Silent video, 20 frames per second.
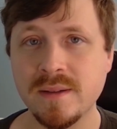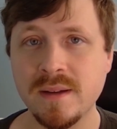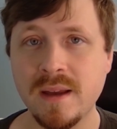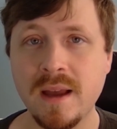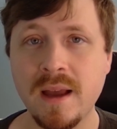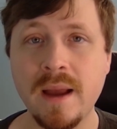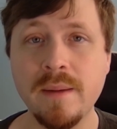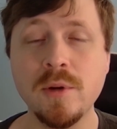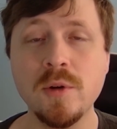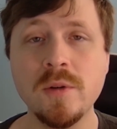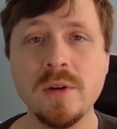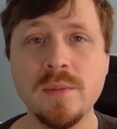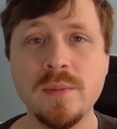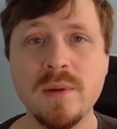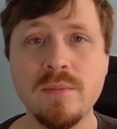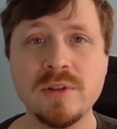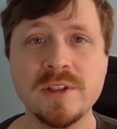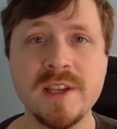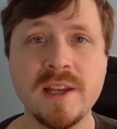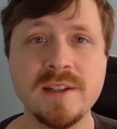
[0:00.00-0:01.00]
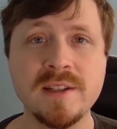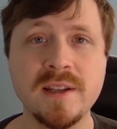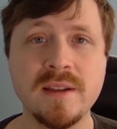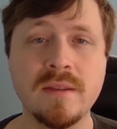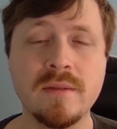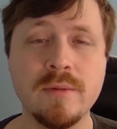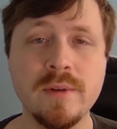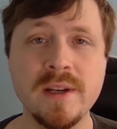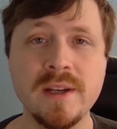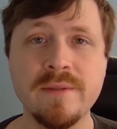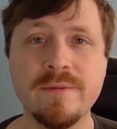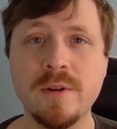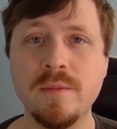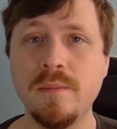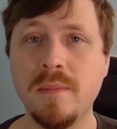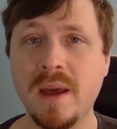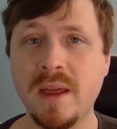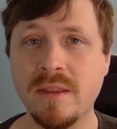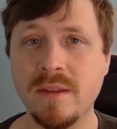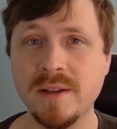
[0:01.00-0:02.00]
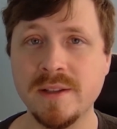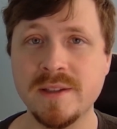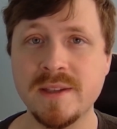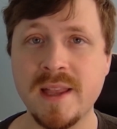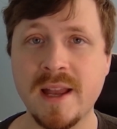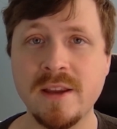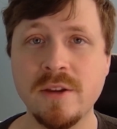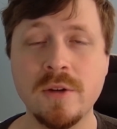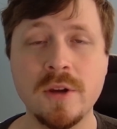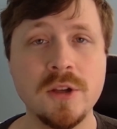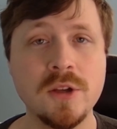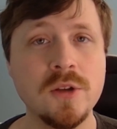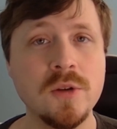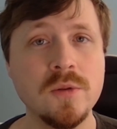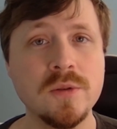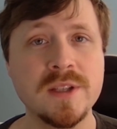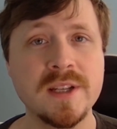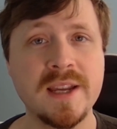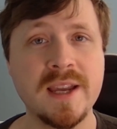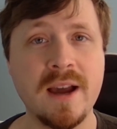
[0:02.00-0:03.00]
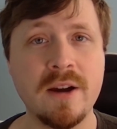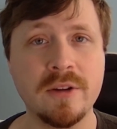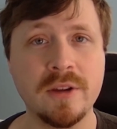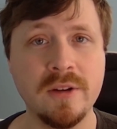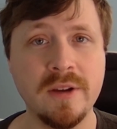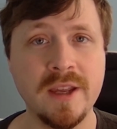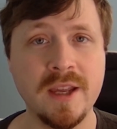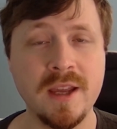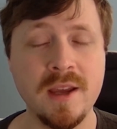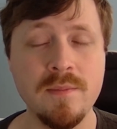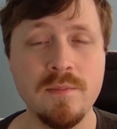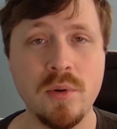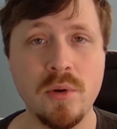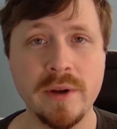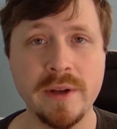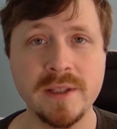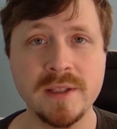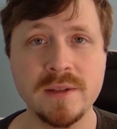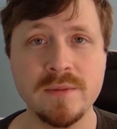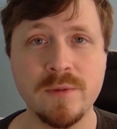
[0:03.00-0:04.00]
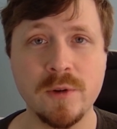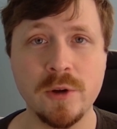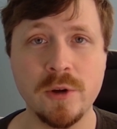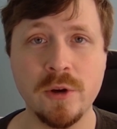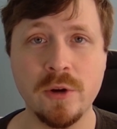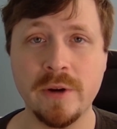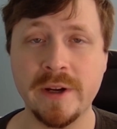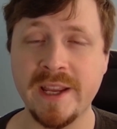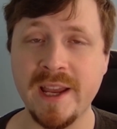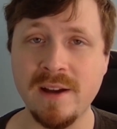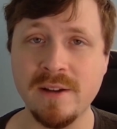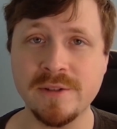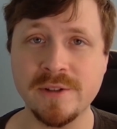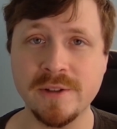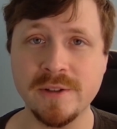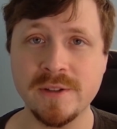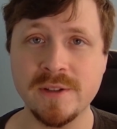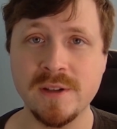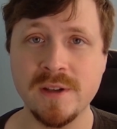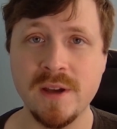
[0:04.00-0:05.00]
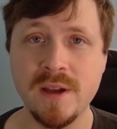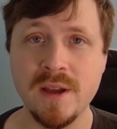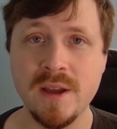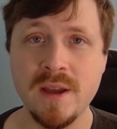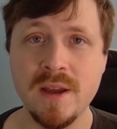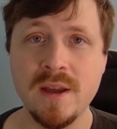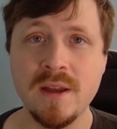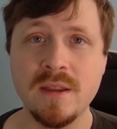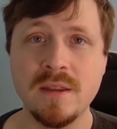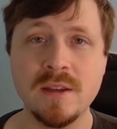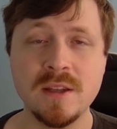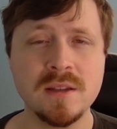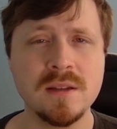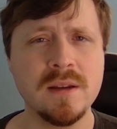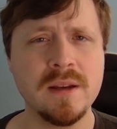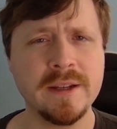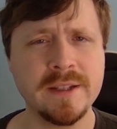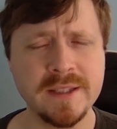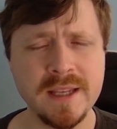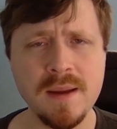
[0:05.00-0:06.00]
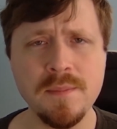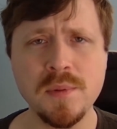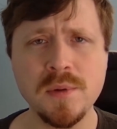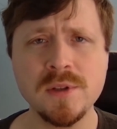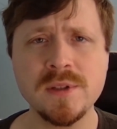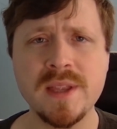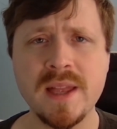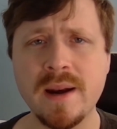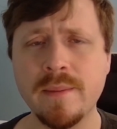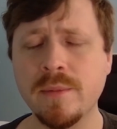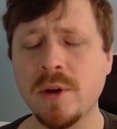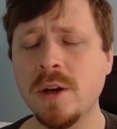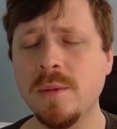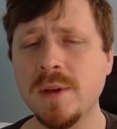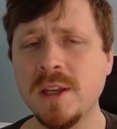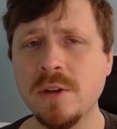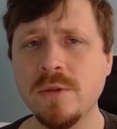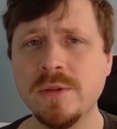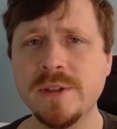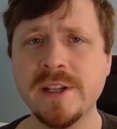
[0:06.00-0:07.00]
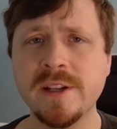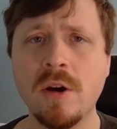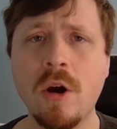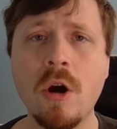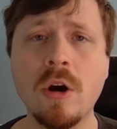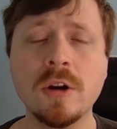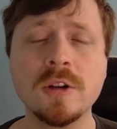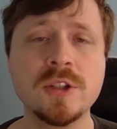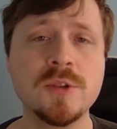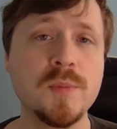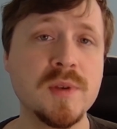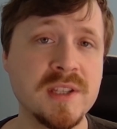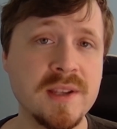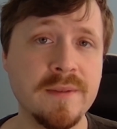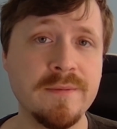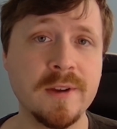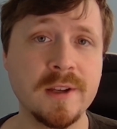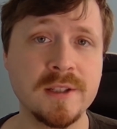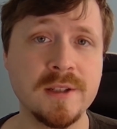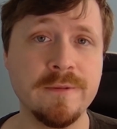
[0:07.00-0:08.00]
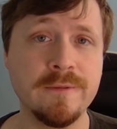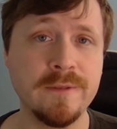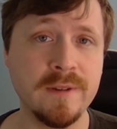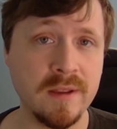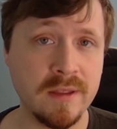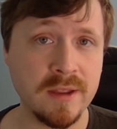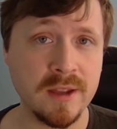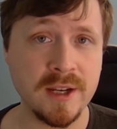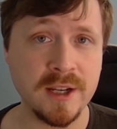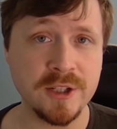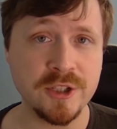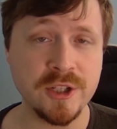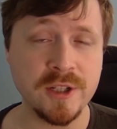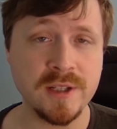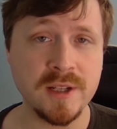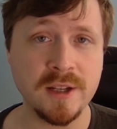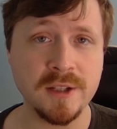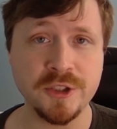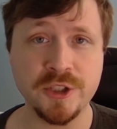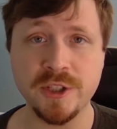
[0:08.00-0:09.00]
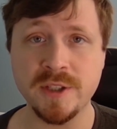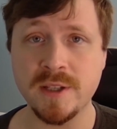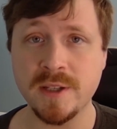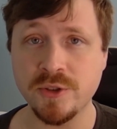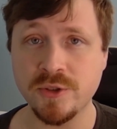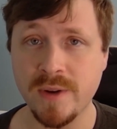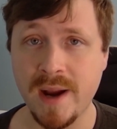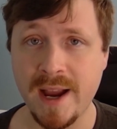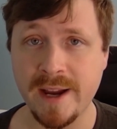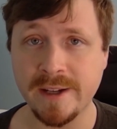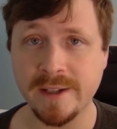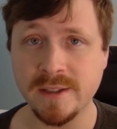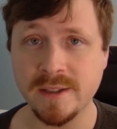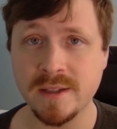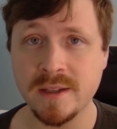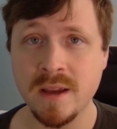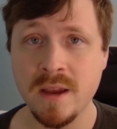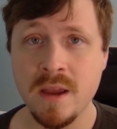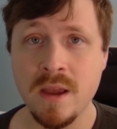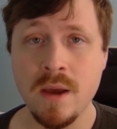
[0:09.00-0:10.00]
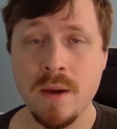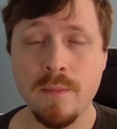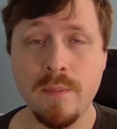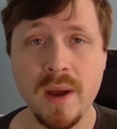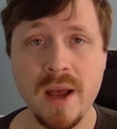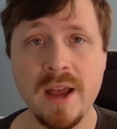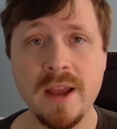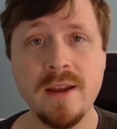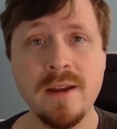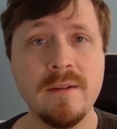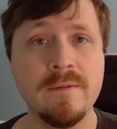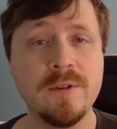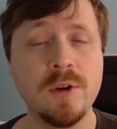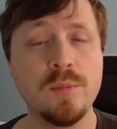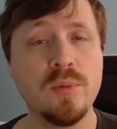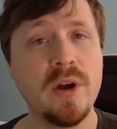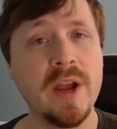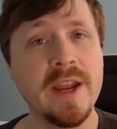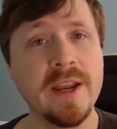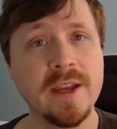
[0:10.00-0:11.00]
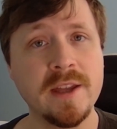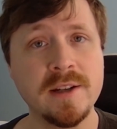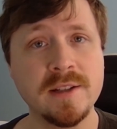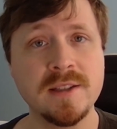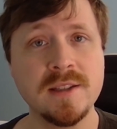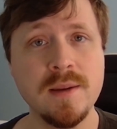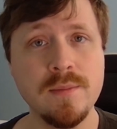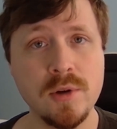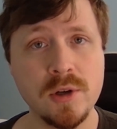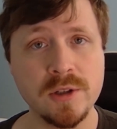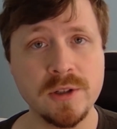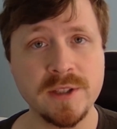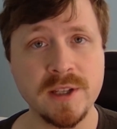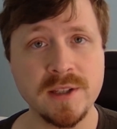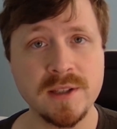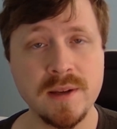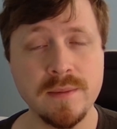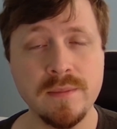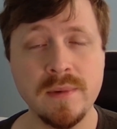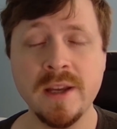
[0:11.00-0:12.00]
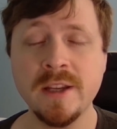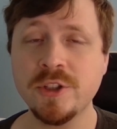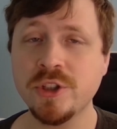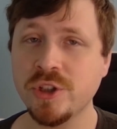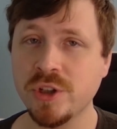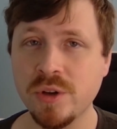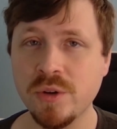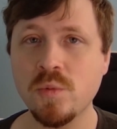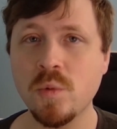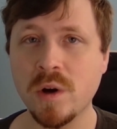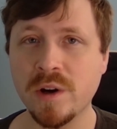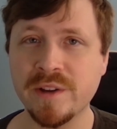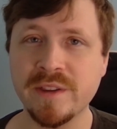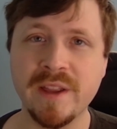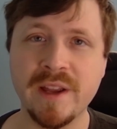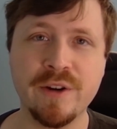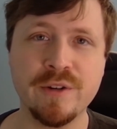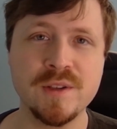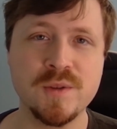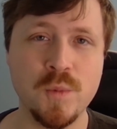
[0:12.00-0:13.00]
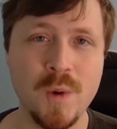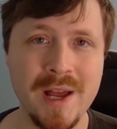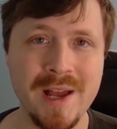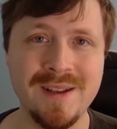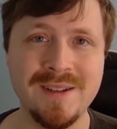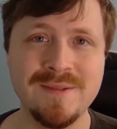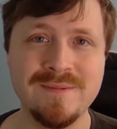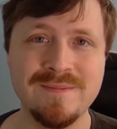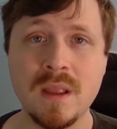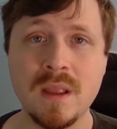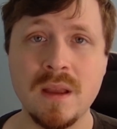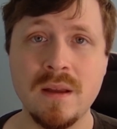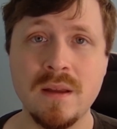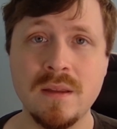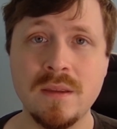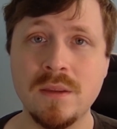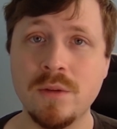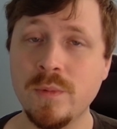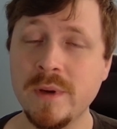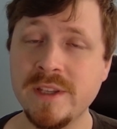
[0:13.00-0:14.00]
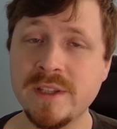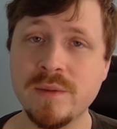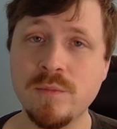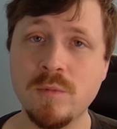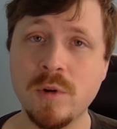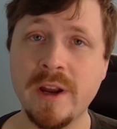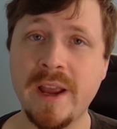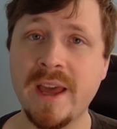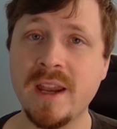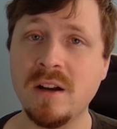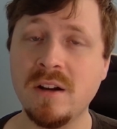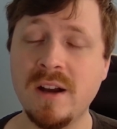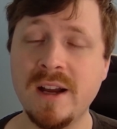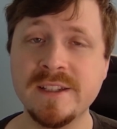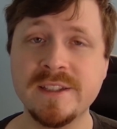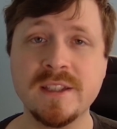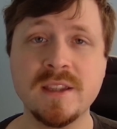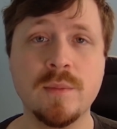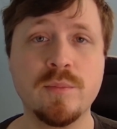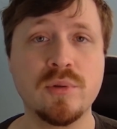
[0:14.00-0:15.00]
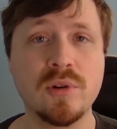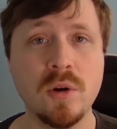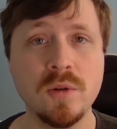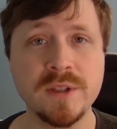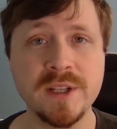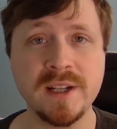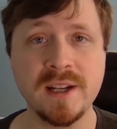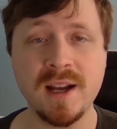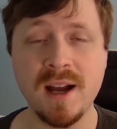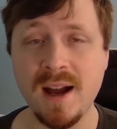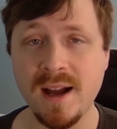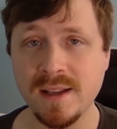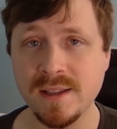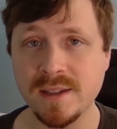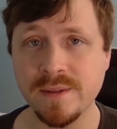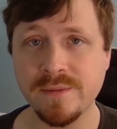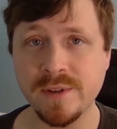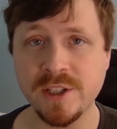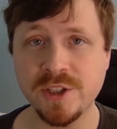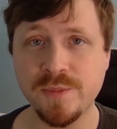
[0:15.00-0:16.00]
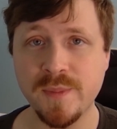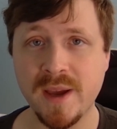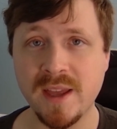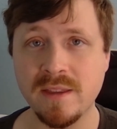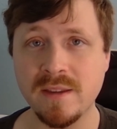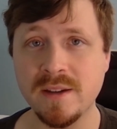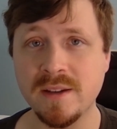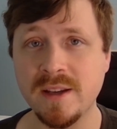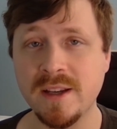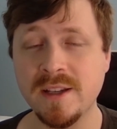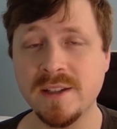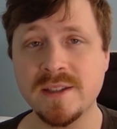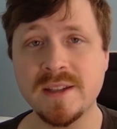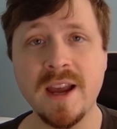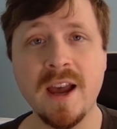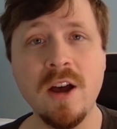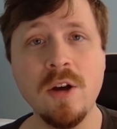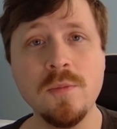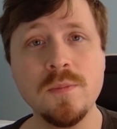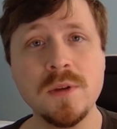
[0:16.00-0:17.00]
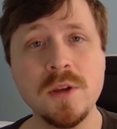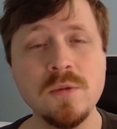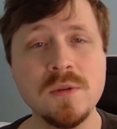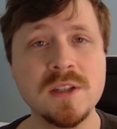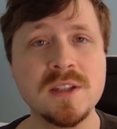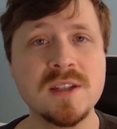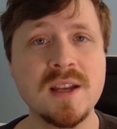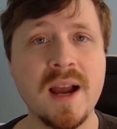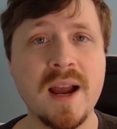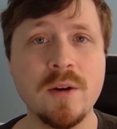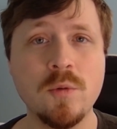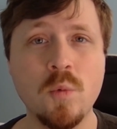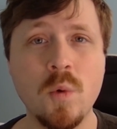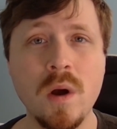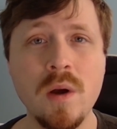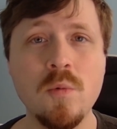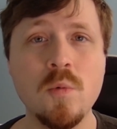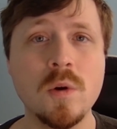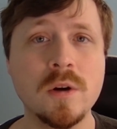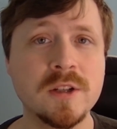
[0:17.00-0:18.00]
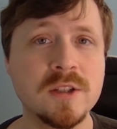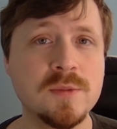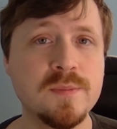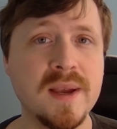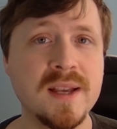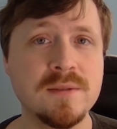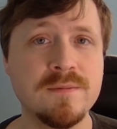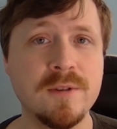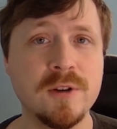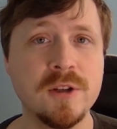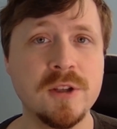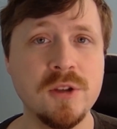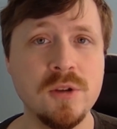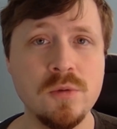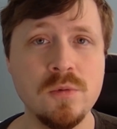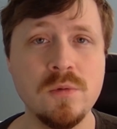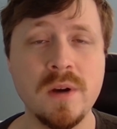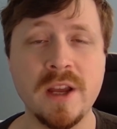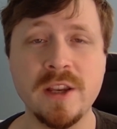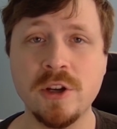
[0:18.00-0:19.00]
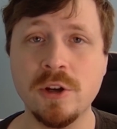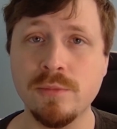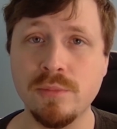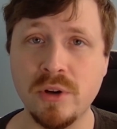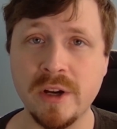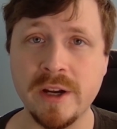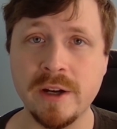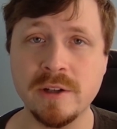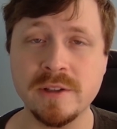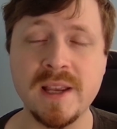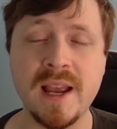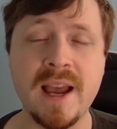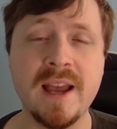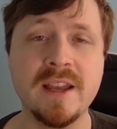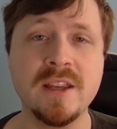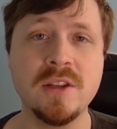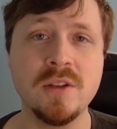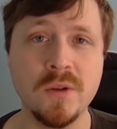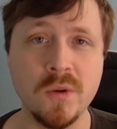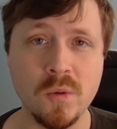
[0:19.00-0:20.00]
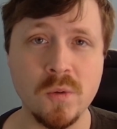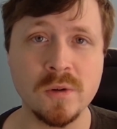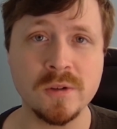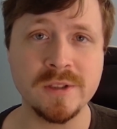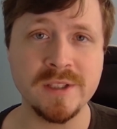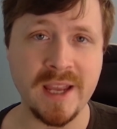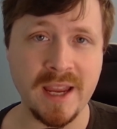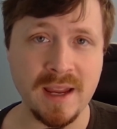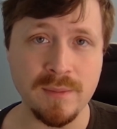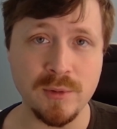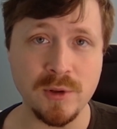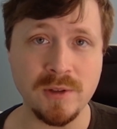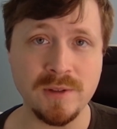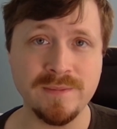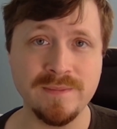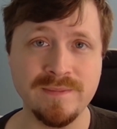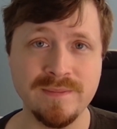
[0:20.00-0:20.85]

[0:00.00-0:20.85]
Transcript: I'm going to be presenting 3 different methods that you could use to calculate hit points for your encounters. The examples that I'm going to be using are specific to 5th edition Dungeons & Dragons, but if you're playing in a similar system, it should work there as well. The reason we're analyzing the pros and cons of each method is to help you decide what works best for you and your players at your table.